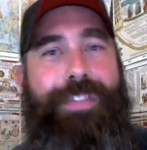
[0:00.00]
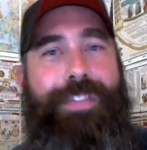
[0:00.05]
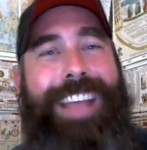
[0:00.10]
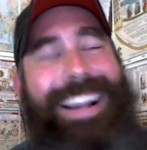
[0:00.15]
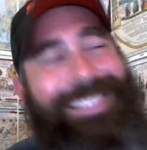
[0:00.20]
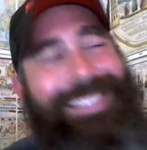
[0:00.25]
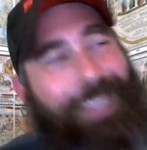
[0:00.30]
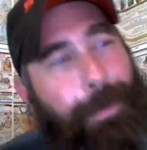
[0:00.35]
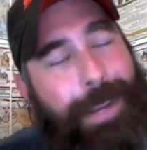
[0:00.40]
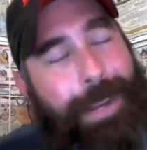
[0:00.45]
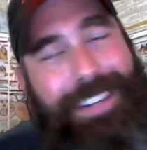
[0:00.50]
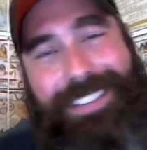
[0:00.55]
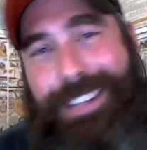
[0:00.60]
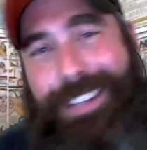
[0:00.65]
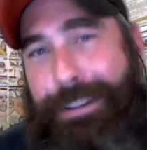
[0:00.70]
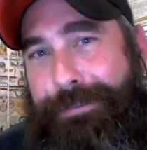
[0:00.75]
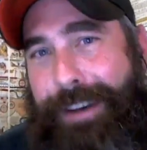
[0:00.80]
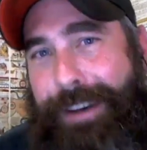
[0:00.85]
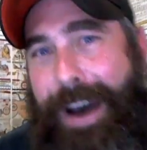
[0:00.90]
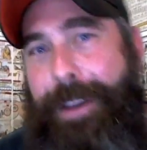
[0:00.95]
That's the reason
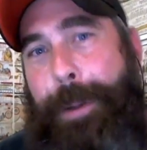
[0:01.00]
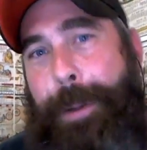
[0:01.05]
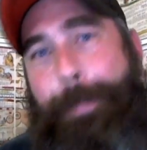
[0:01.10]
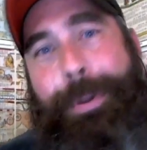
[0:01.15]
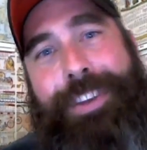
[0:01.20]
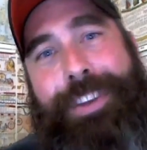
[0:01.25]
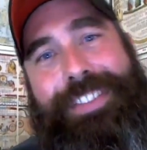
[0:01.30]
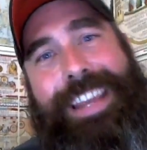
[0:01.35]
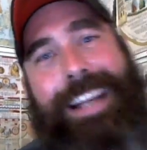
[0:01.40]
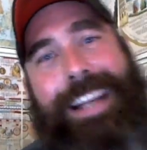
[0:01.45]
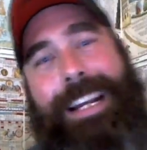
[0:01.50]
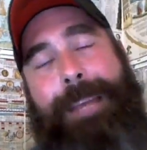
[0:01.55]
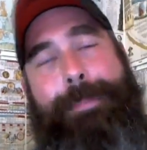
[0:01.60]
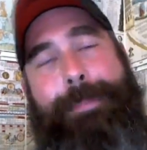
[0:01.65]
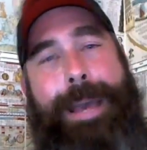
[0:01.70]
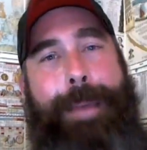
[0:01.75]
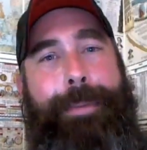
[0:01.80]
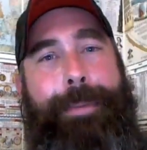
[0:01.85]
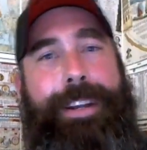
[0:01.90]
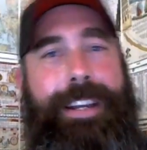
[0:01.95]
the Father put that
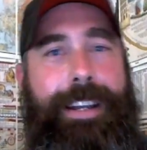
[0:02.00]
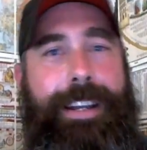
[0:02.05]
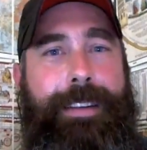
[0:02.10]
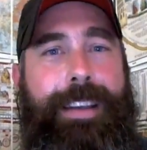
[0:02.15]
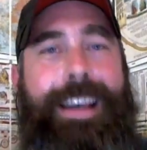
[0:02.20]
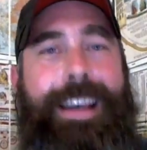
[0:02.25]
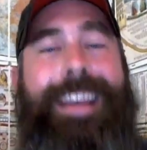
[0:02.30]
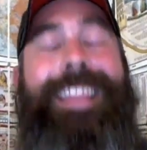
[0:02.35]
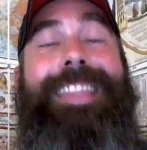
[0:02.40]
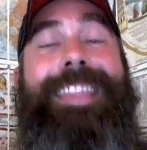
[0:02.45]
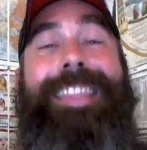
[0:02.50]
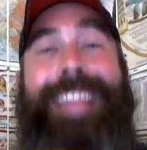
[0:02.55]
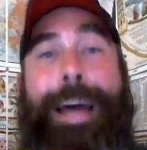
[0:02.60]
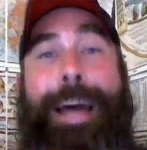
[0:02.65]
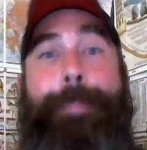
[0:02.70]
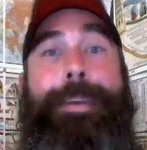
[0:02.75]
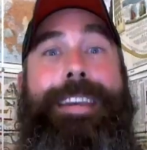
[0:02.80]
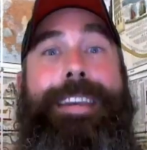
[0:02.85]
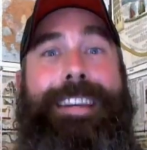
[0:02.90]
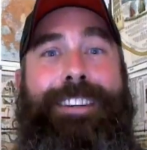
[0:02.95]
commandment in.
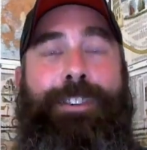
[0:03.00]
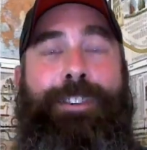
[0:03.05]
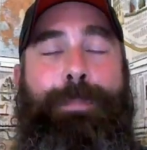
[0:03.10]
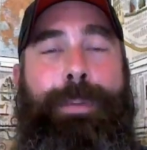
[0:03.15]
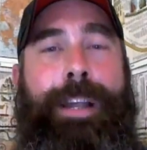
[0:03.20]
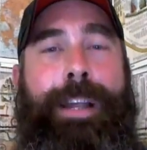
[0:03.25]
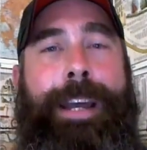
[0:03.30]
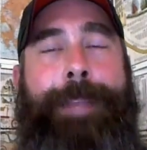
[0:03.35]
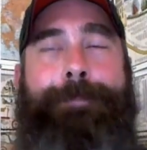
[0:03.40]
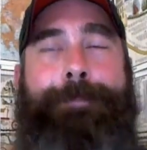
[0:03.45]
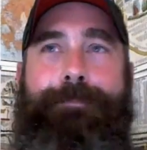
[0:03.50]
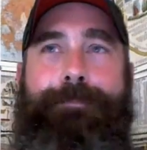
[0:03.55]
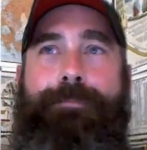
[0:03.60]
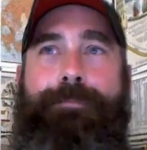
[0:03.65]
Let me explain.